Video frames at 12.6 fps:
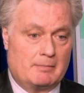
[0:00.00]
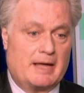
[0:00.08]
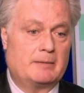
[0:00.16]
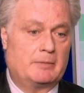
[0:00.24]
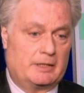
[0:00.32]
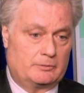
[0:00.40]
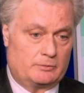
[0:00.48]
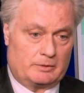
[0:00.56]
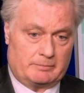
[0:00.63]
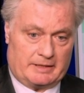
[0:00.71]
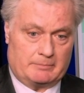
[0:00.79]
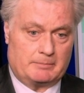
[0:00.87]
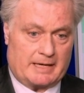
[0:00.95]
maybe it
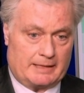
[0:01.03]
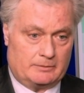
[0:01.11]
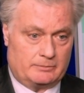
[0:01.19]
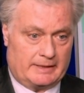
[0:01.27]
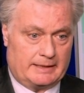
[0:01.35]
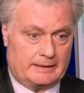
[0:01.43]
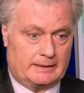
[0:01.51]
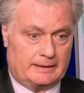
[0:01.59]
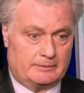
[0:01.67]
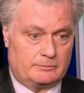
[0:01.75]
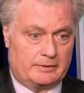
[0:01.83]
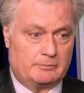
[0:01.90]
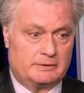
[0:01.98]
will be
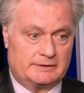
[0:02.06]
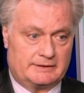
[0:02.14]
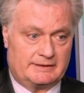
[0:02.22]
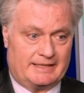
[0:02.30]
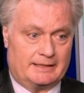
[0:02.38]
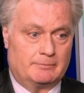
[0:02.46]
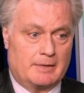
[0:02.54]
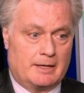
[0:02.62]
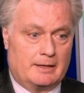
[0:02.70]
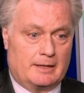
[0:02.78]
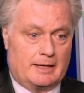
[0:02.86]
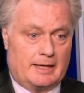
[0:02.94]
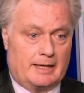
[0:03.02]
bi-weekly. We will see.
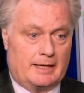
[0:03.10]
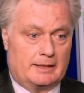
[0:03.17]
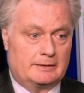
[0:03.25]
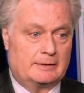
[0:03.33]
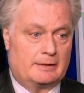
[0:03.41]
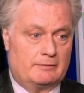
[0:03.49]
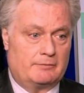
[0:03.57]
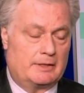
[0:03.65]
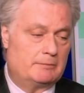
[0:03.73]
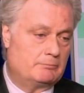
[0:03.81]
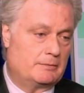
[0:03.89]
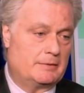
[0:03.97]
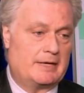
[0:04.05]
And
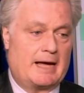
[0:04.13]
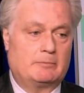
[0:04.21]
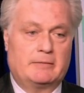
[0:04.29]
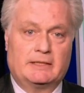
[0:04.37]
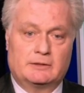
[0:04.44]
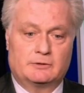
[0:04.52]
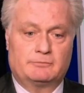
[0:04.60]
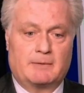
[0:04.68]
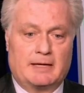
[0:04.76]
the 9 meters